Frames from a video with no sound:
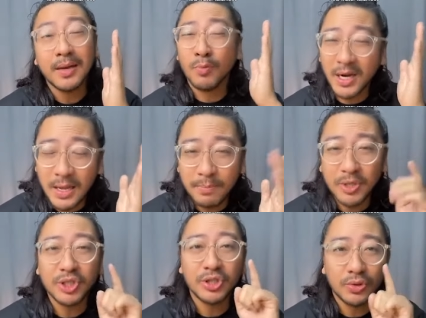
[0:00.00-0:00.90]
And wildly
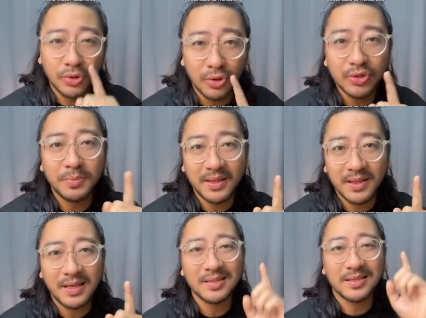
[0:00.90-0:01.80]
ambitious could also be
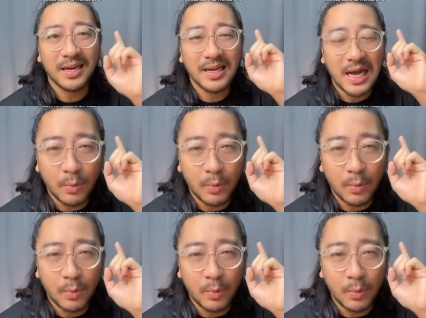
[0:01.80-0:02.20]
things like